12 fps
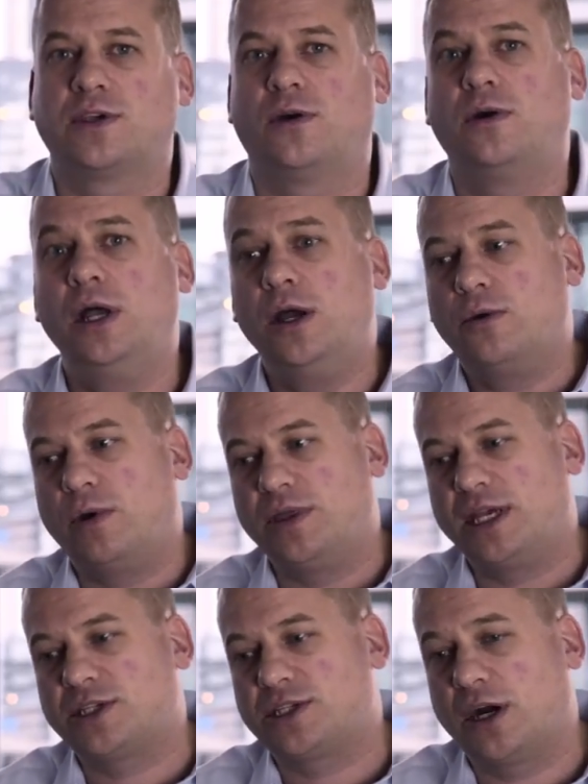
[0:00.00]
So
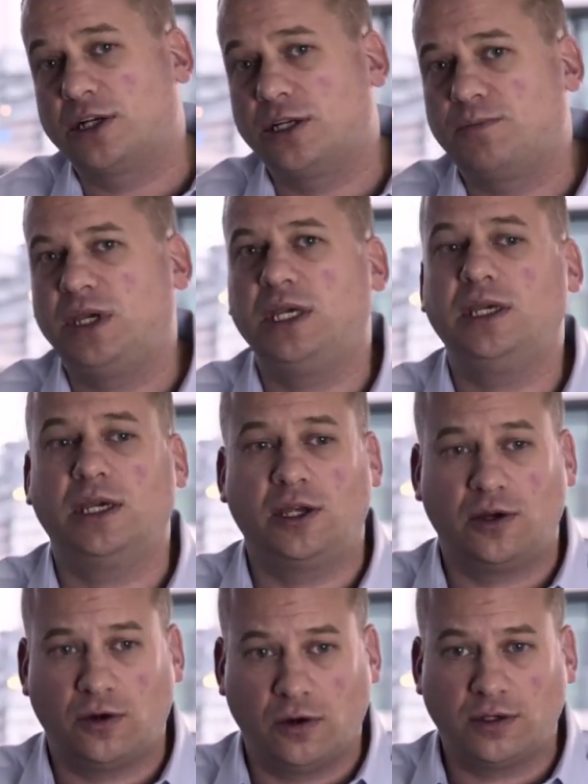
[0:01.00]
when they start to pee,
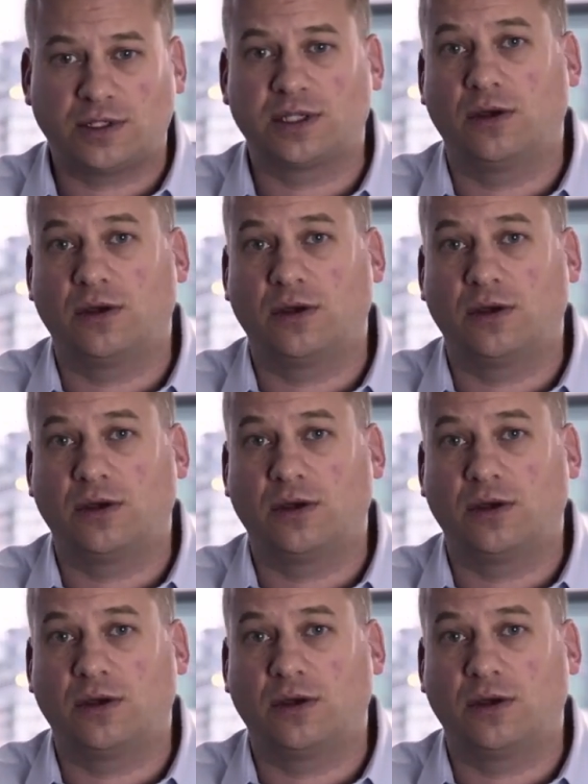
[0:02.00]
it hurts.